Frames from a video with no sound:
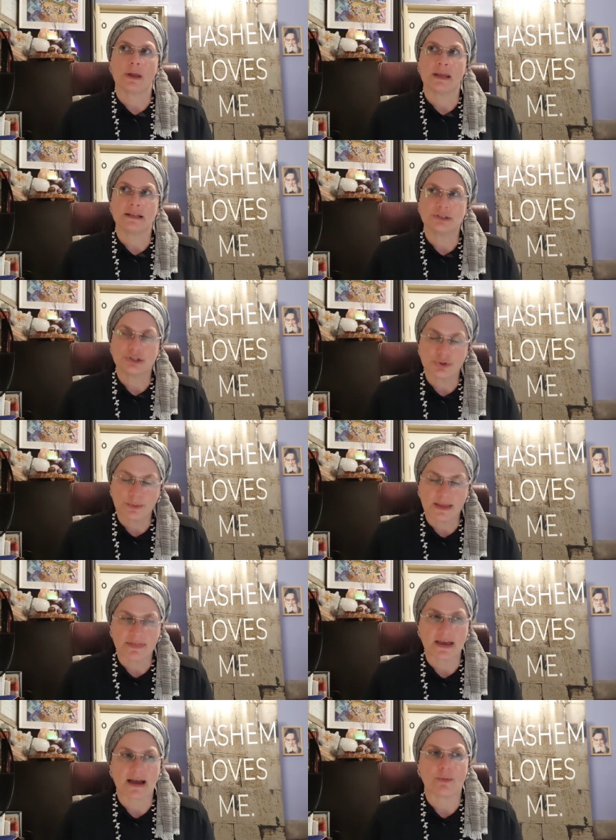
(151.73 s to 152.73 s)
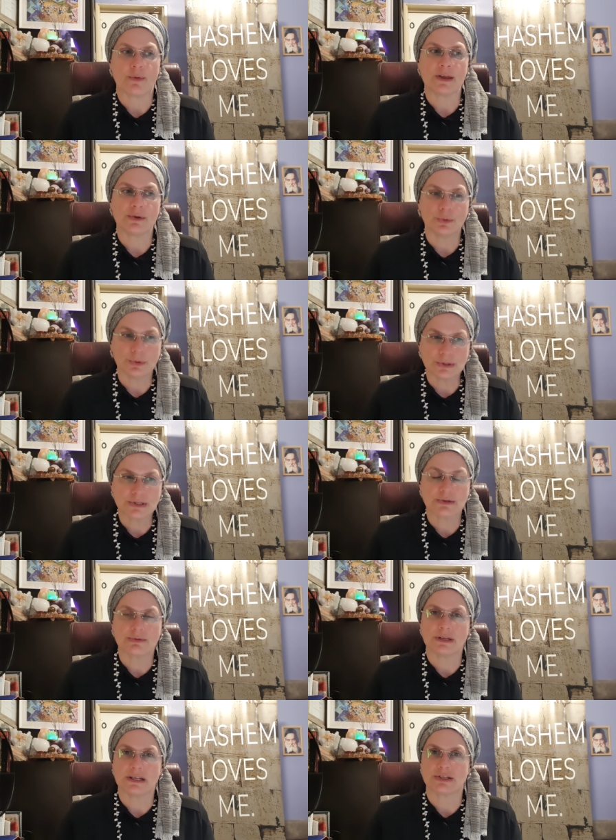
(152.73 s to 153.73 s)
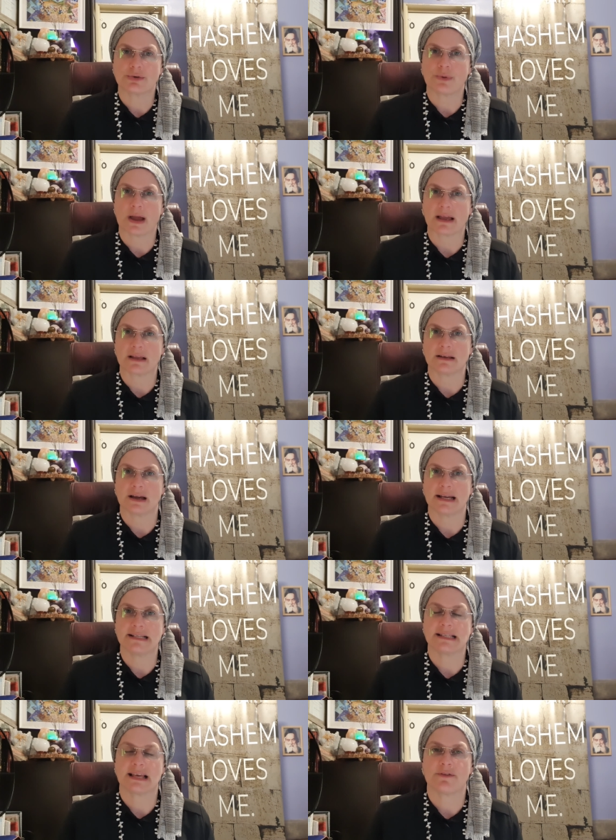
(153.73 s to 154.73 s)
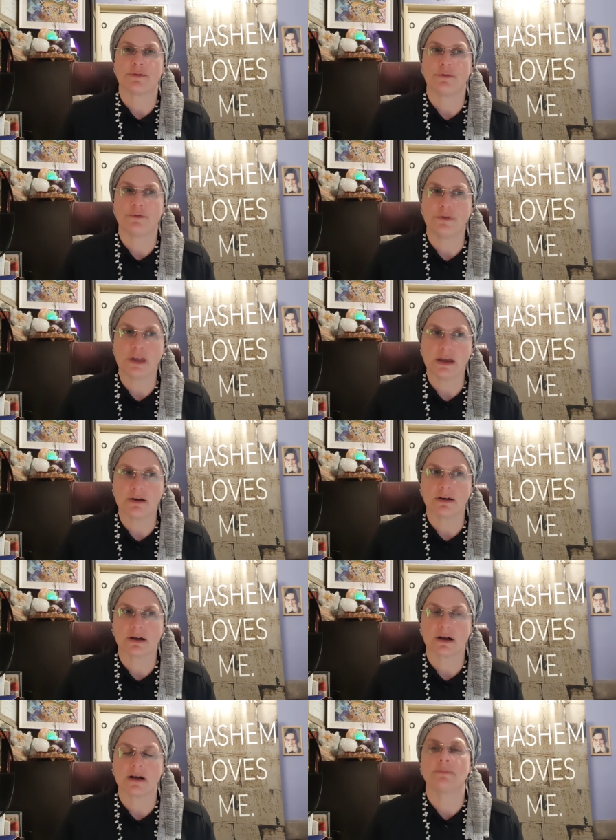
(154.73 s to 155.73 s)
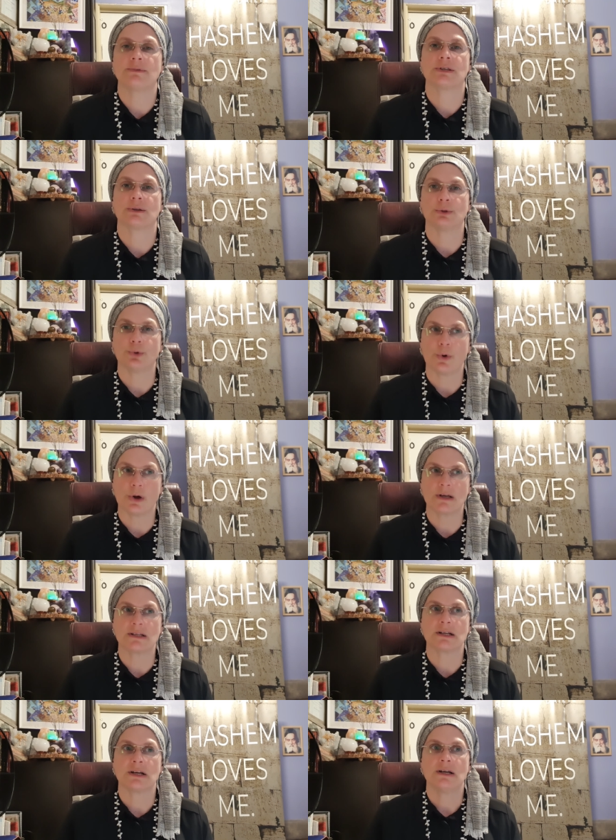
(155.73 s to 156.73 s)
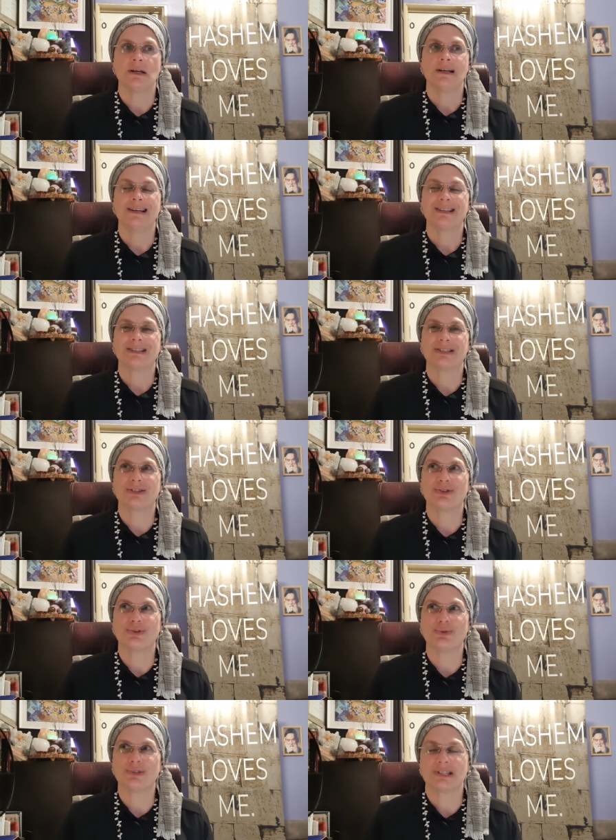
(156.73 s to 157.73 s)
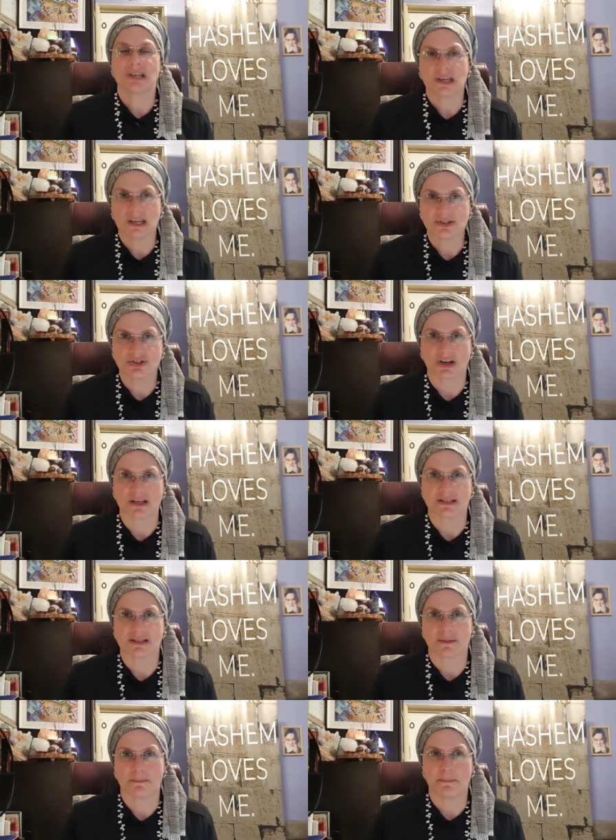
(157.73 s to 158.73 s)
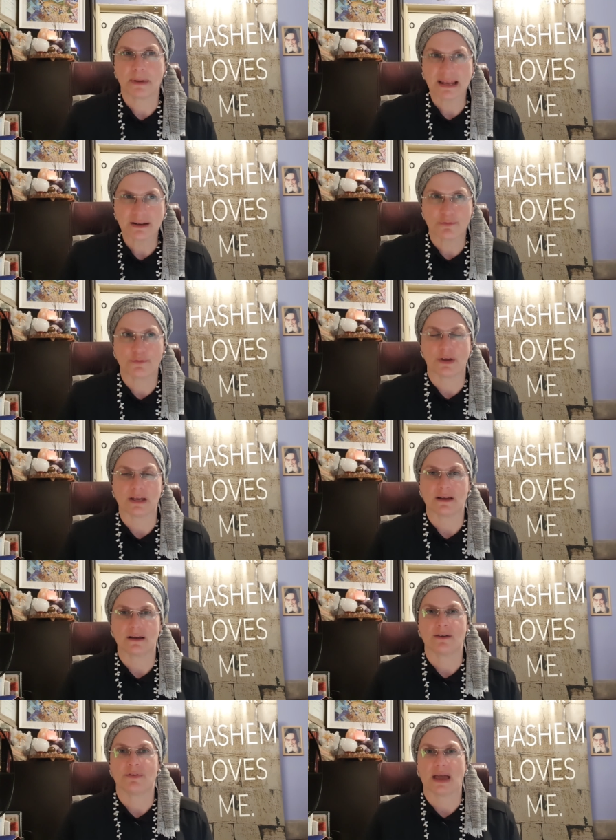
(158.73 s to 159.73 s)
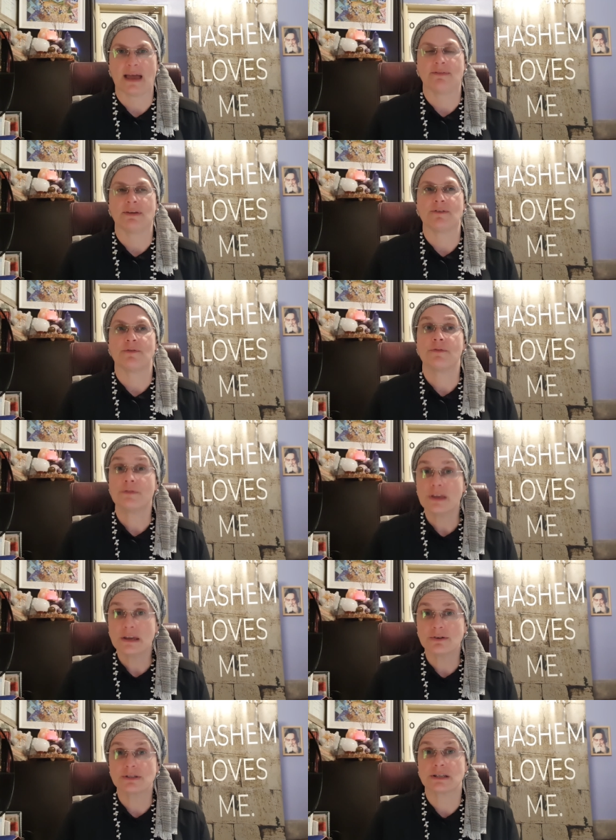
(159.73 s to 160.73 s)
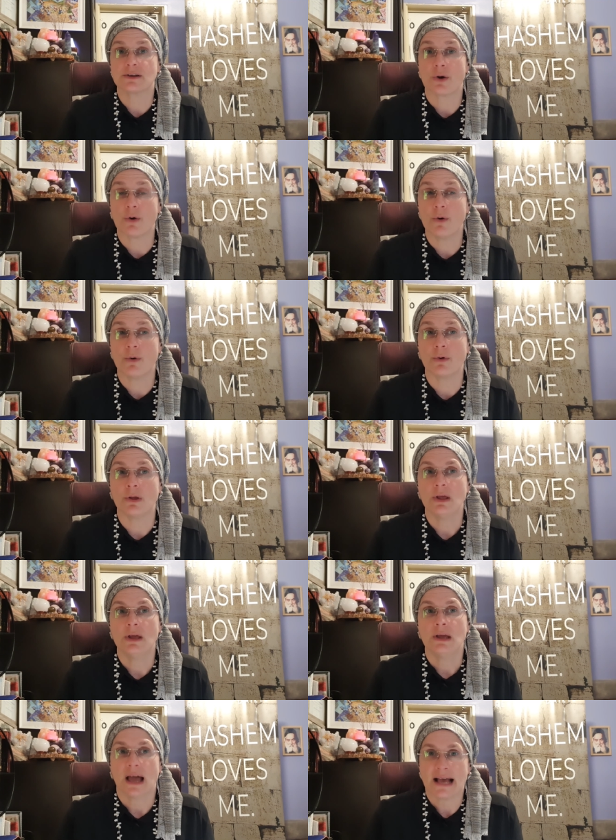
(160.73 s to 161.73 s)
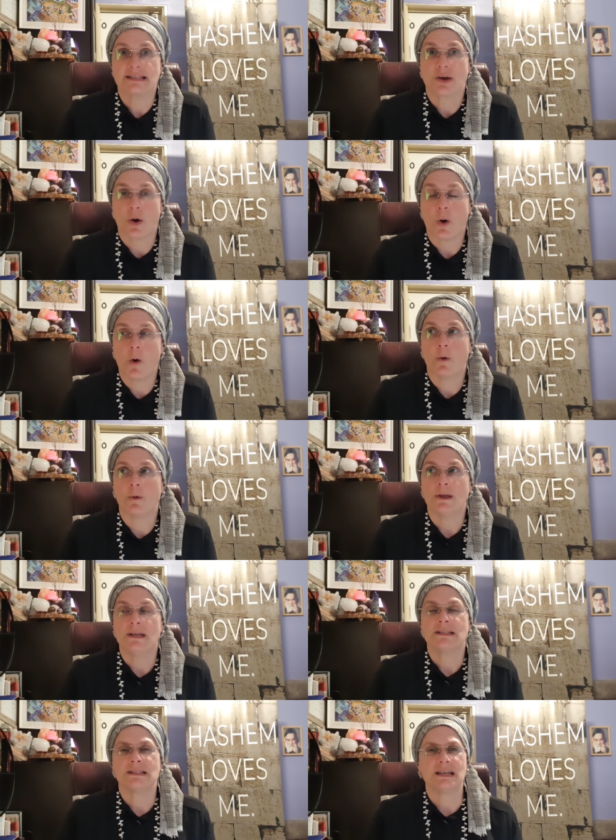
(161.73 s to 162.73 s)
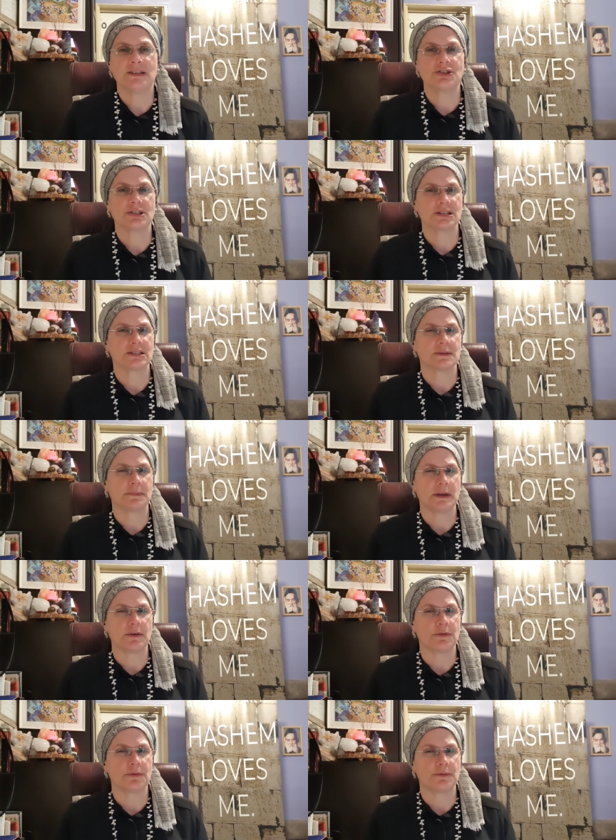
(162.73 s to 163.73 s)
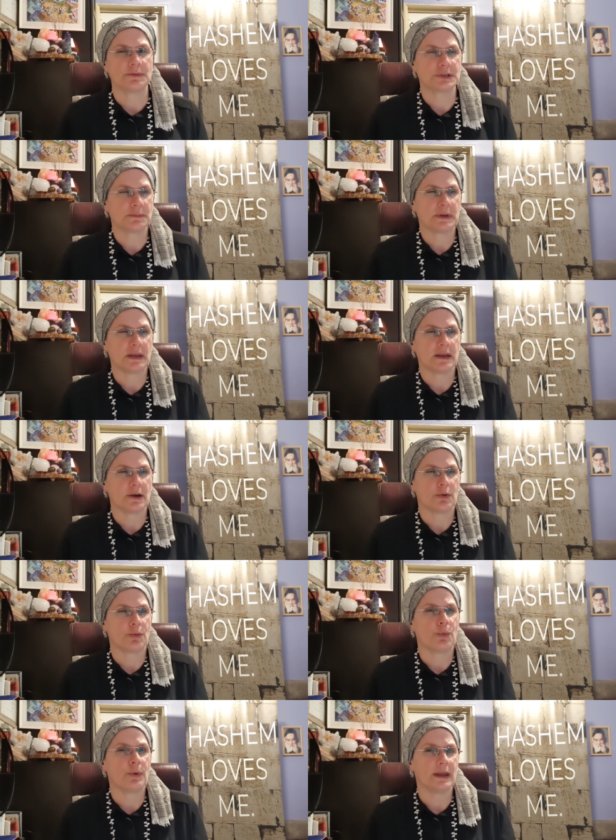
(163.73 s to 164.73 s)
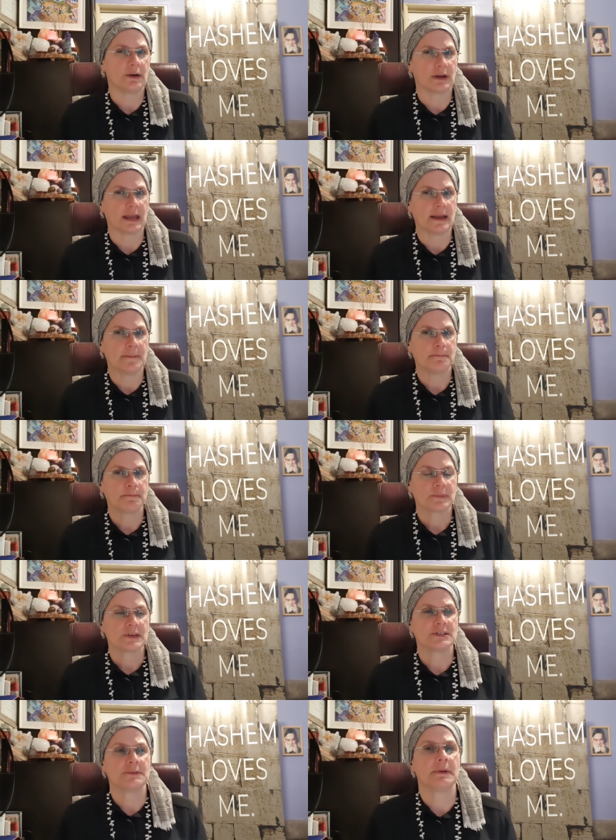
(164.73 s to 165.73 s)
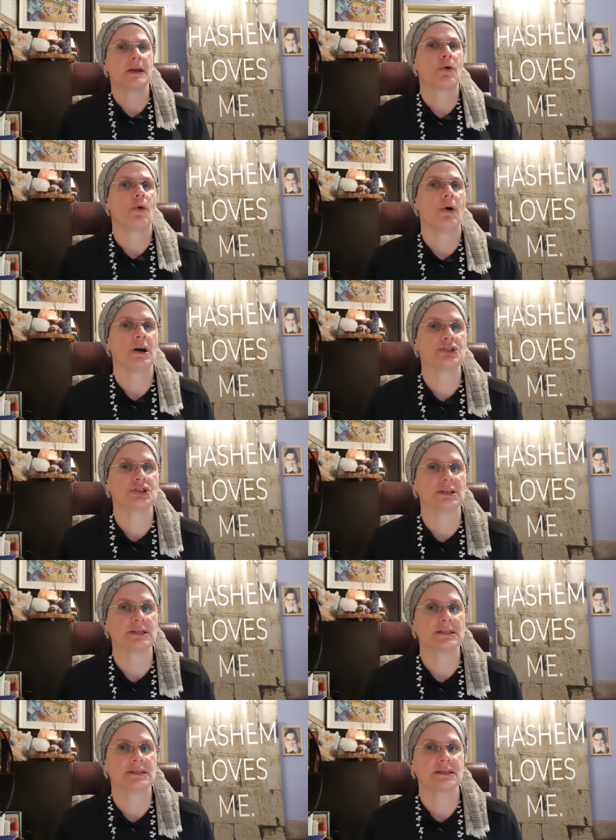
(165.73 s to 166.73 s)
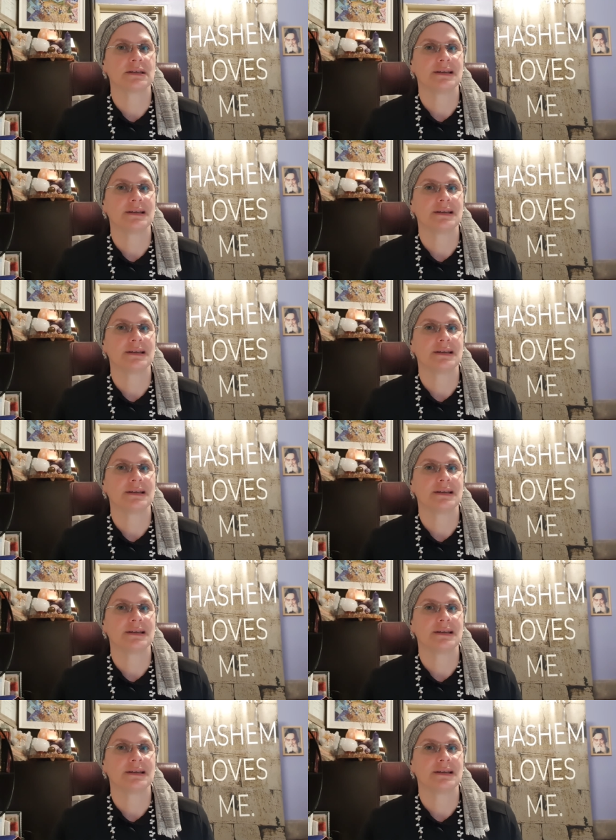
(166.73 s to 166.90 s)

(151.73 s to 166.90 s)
In doing that, we also need to recognize that fear comes along to teach us the benefit of having fears as a whole, teaches us to be weary, to be cautious,